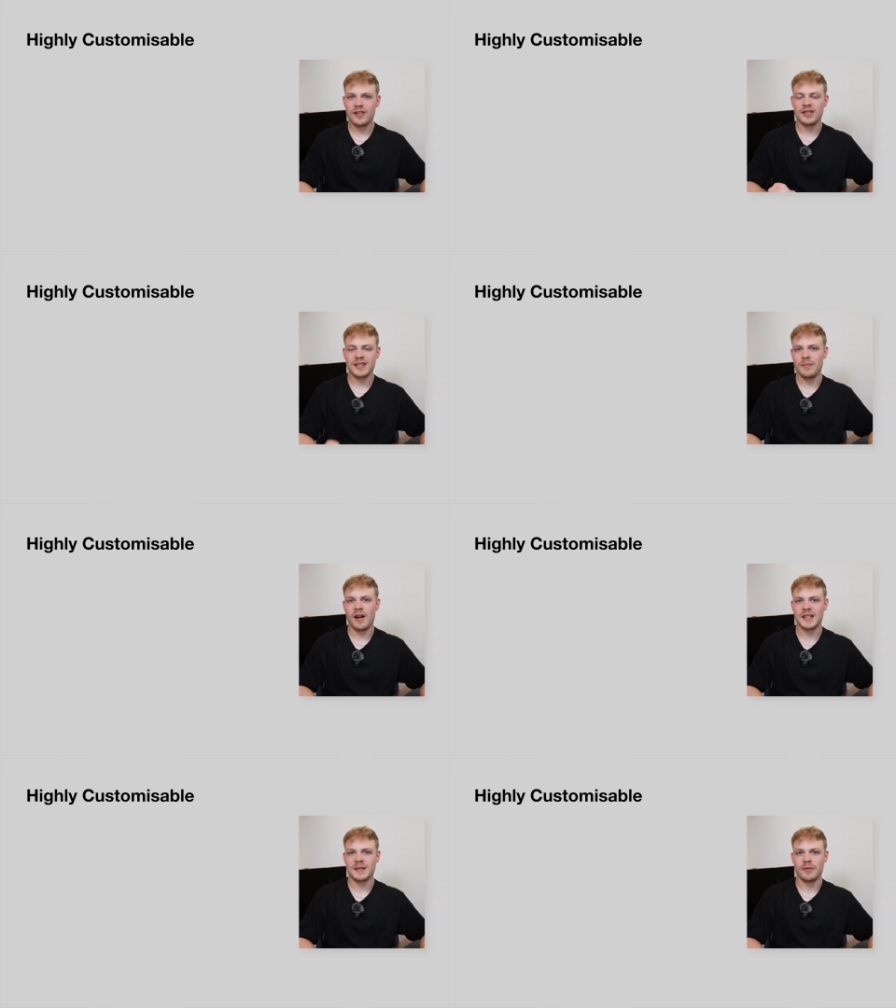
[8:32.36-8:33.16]

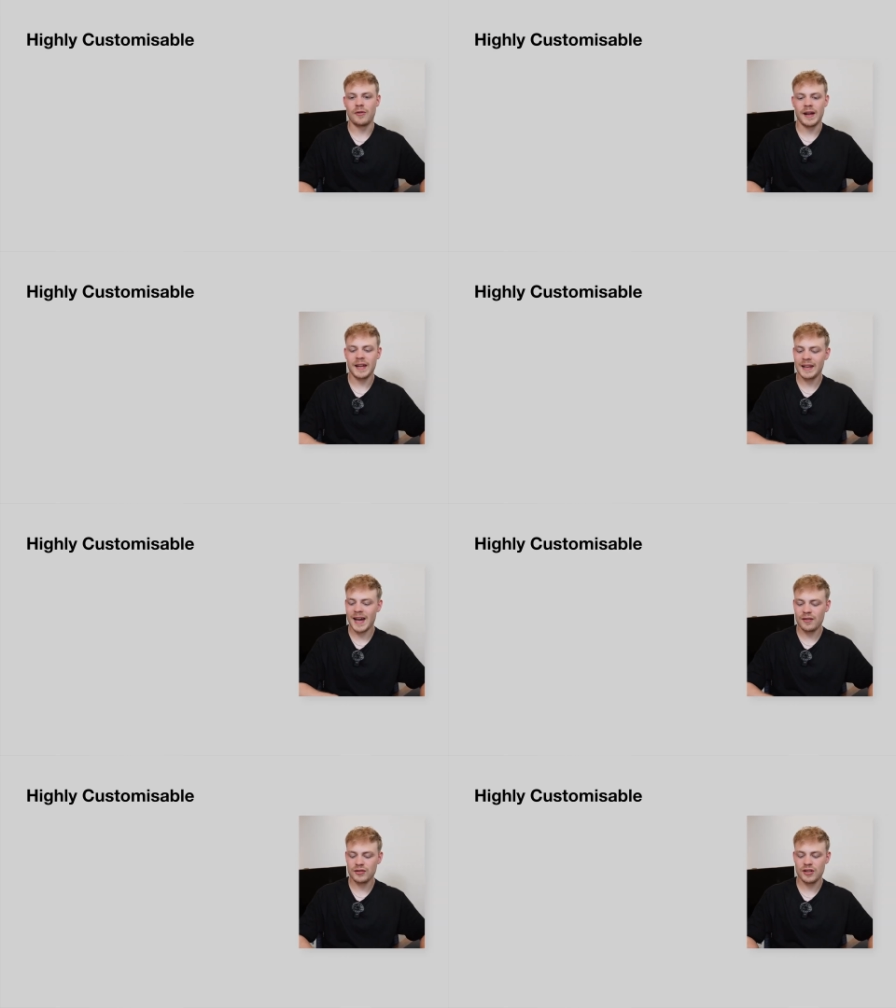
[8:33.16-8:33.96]
customizable and it
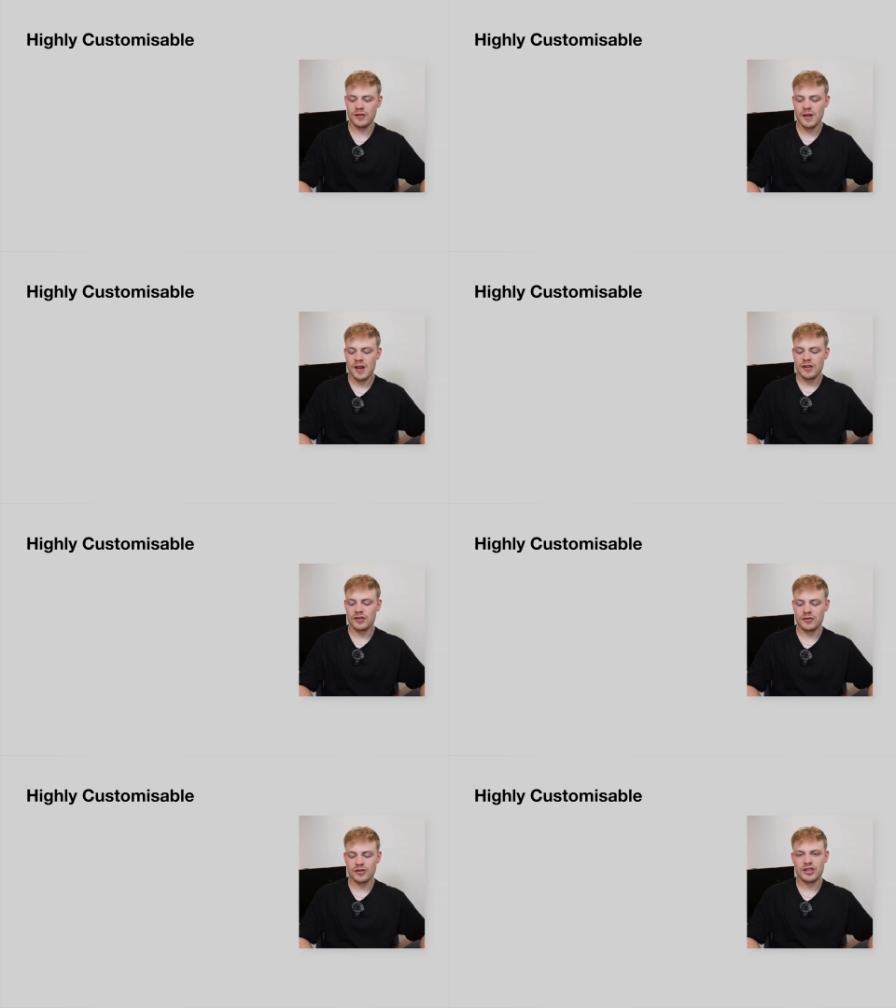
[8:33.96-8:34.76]
allows you
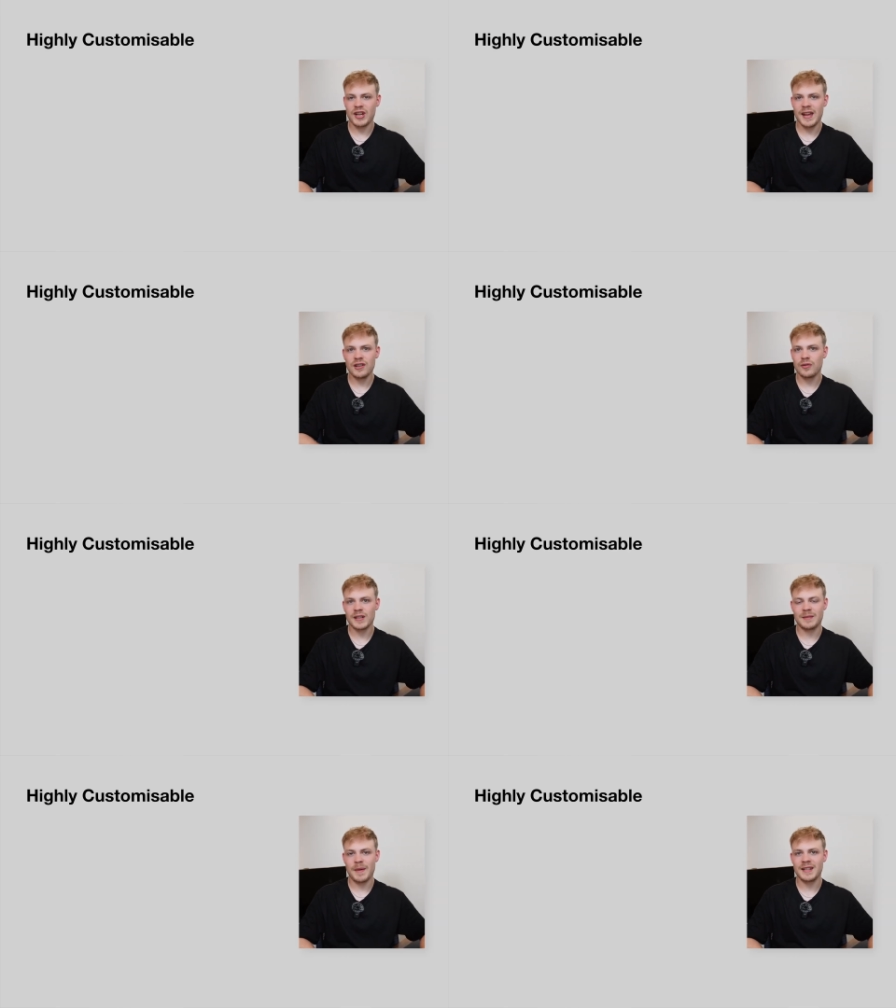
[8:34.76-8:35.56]
to just change
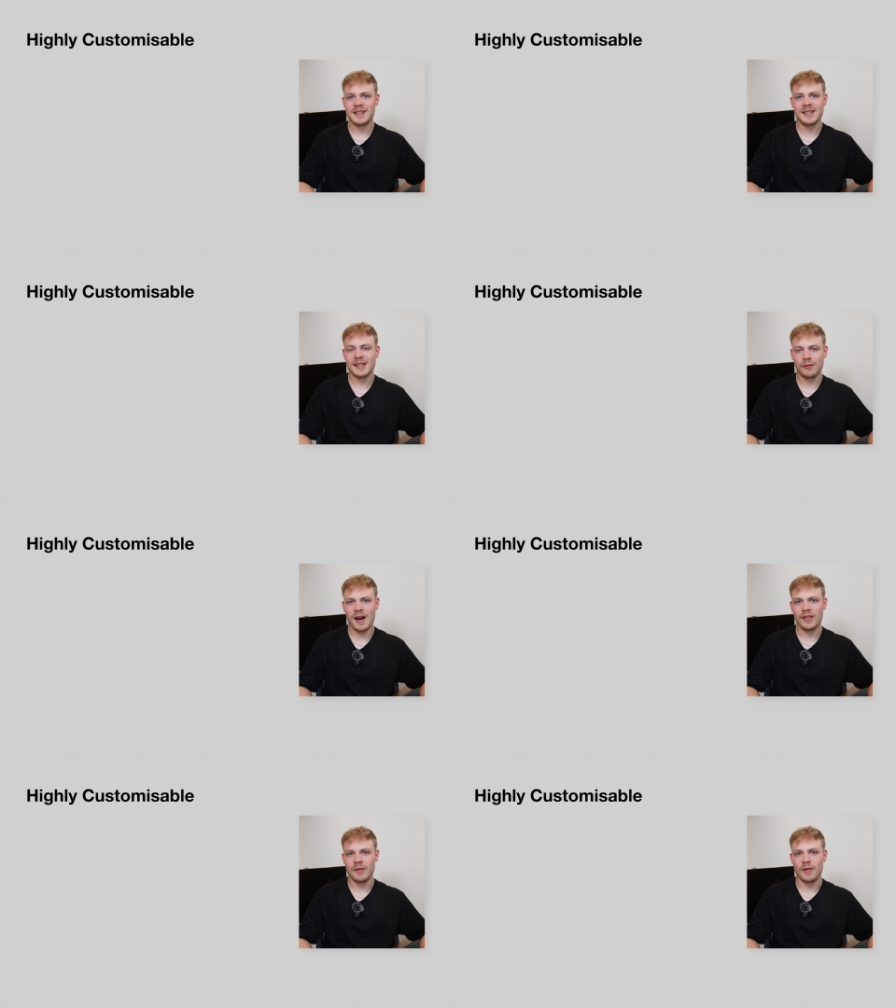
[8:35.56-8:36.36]
your expenses
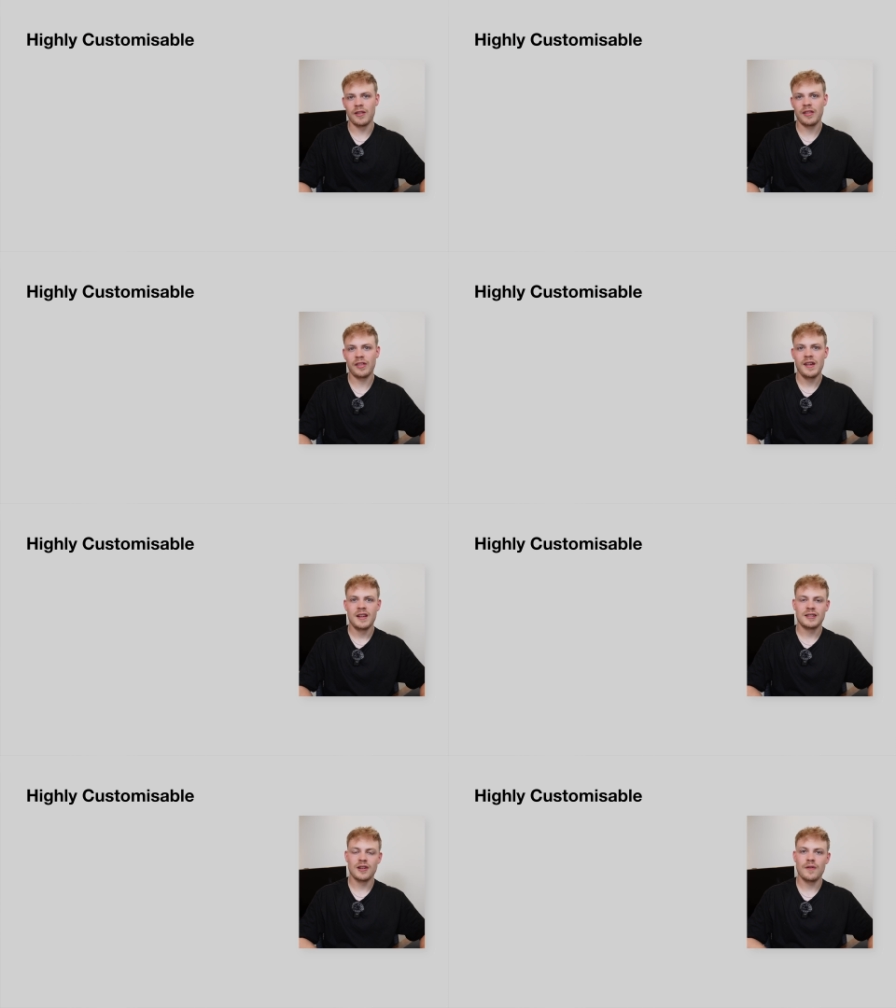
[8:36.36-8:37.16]
throughout the
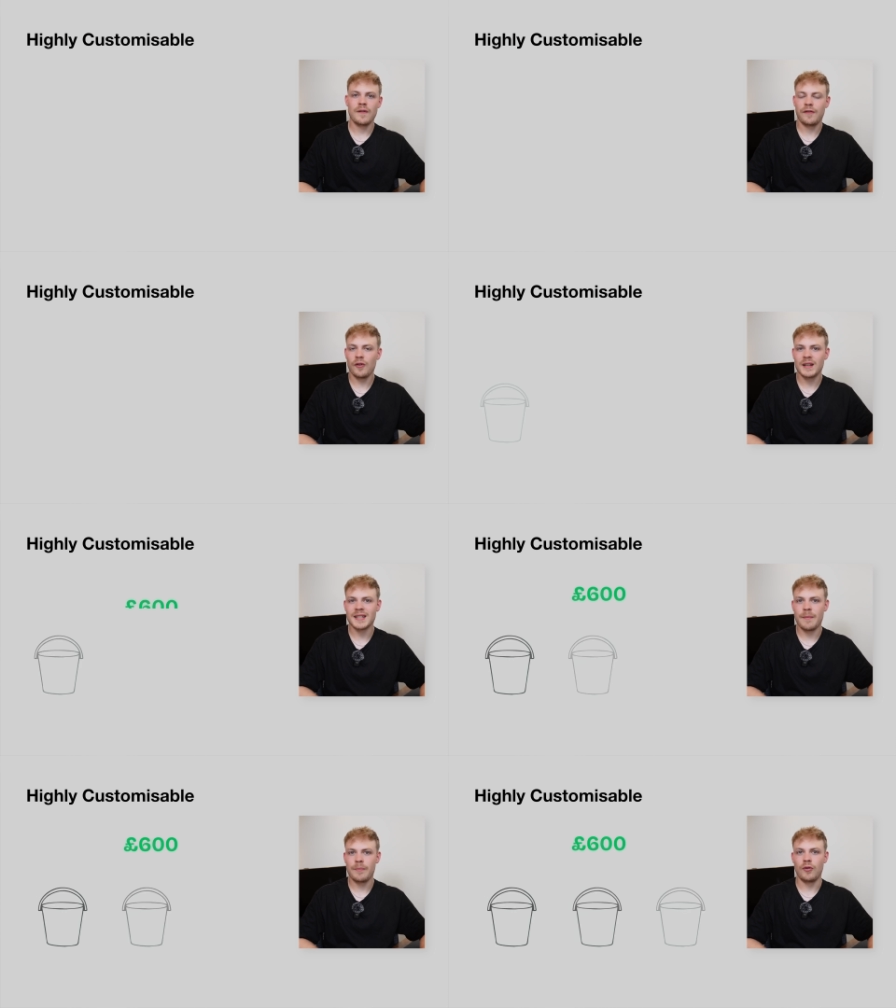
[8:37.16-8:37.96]
month. So for
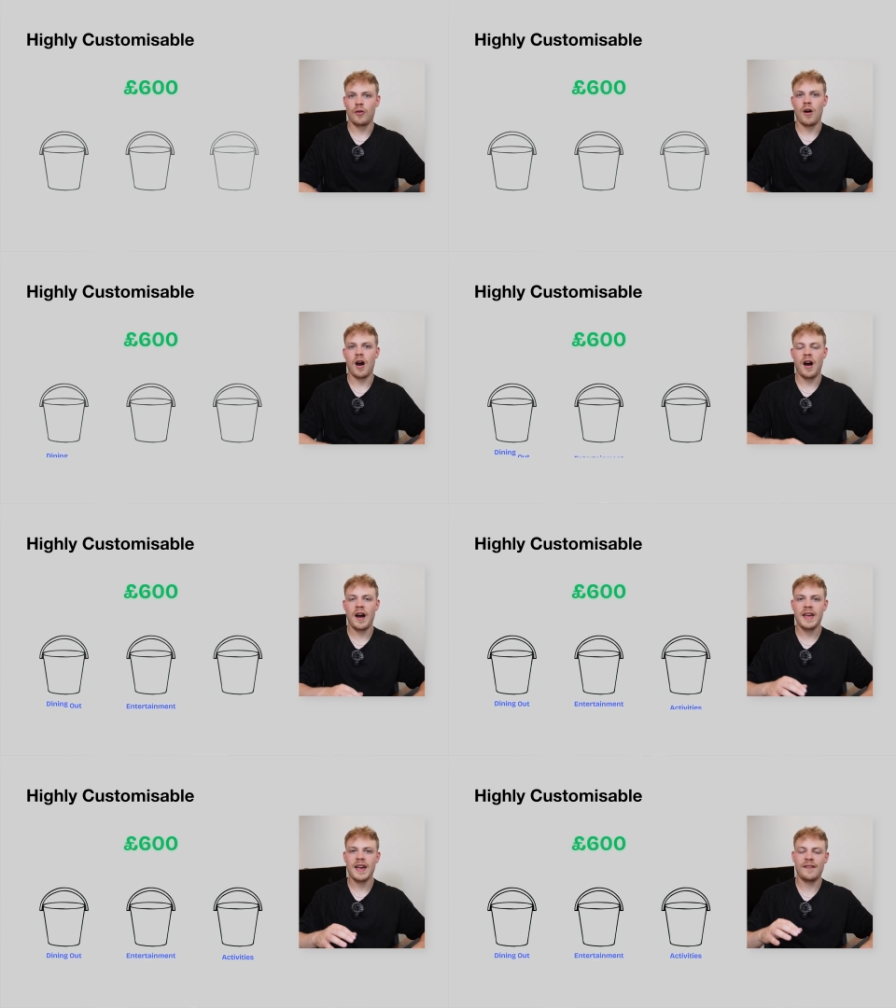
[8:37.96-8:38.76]
example,
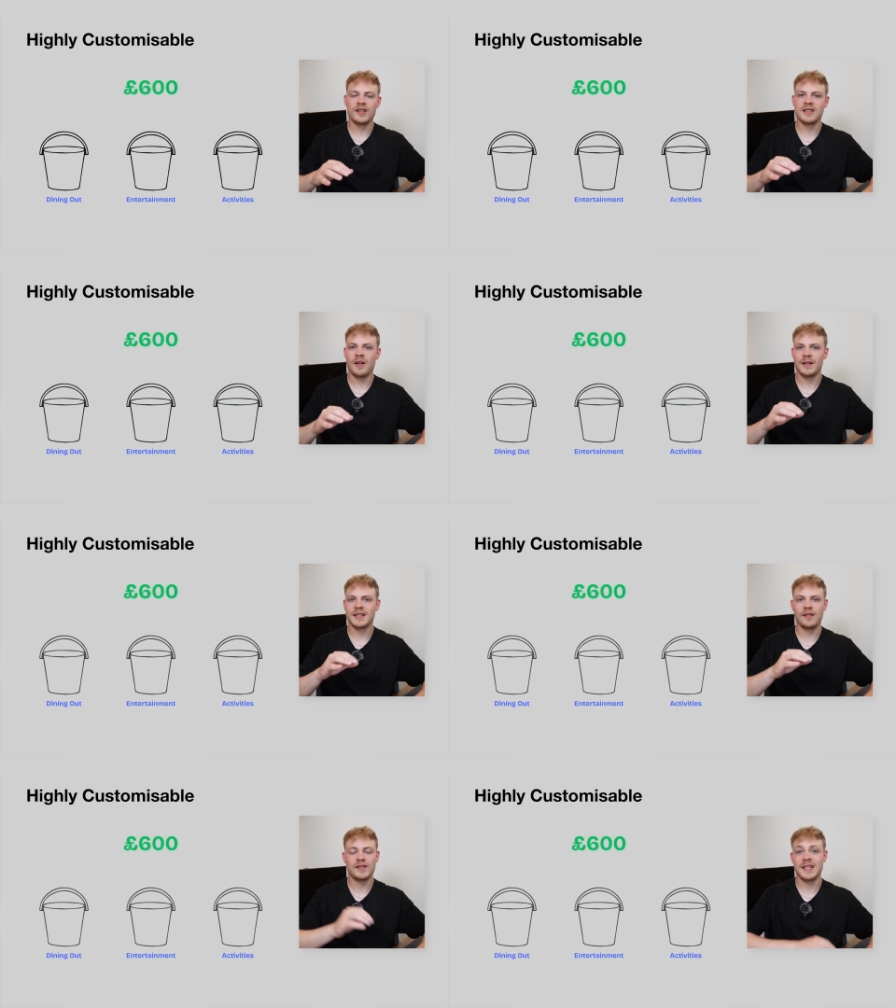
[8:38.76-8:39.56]
I have assigned
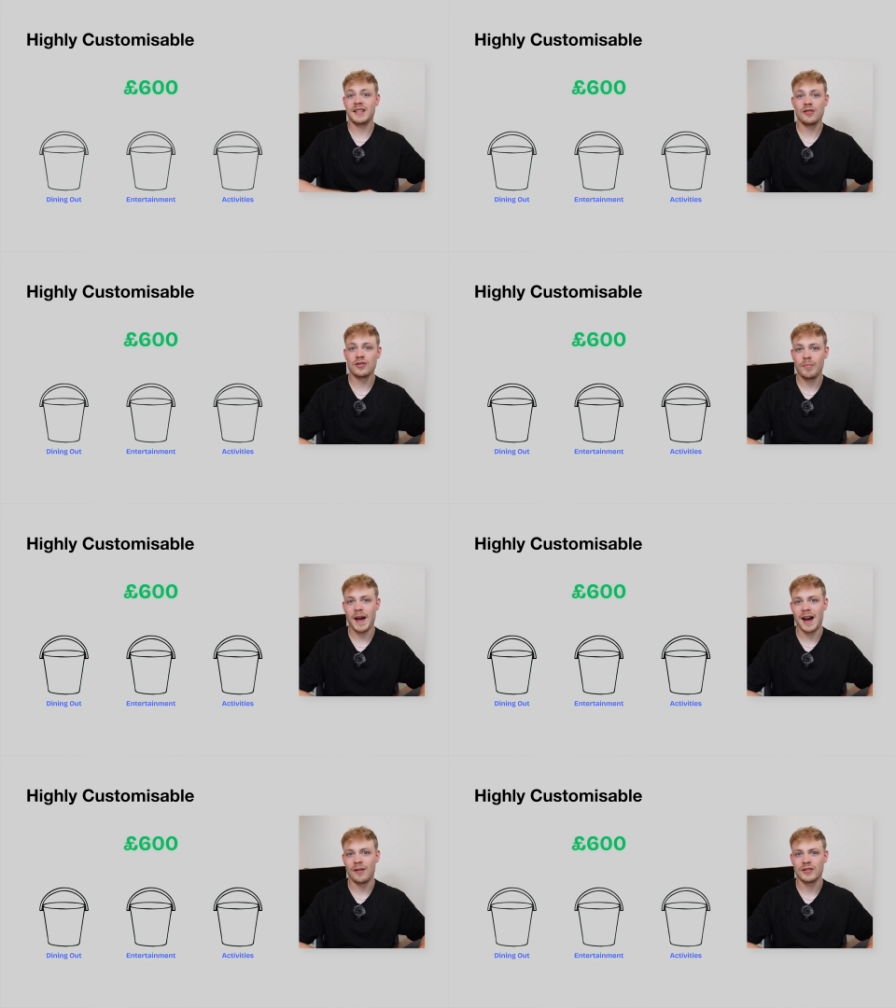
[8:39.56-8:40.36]
myself 600
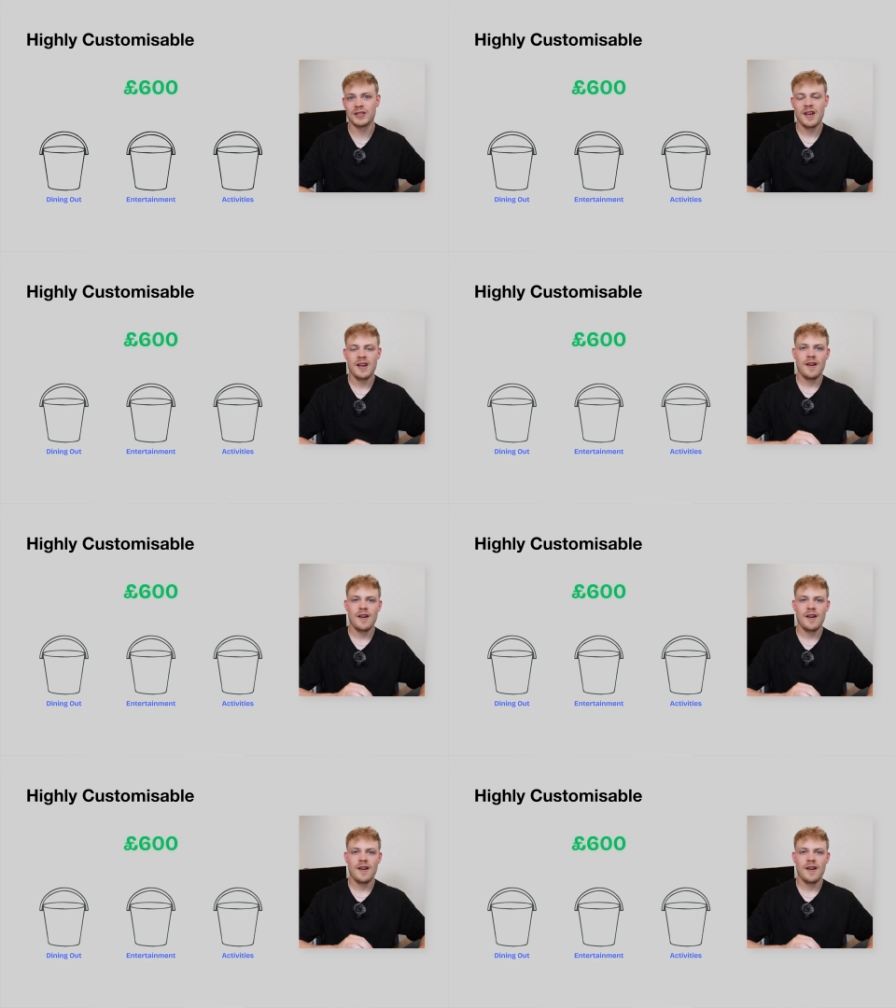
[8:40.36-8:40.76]
pounds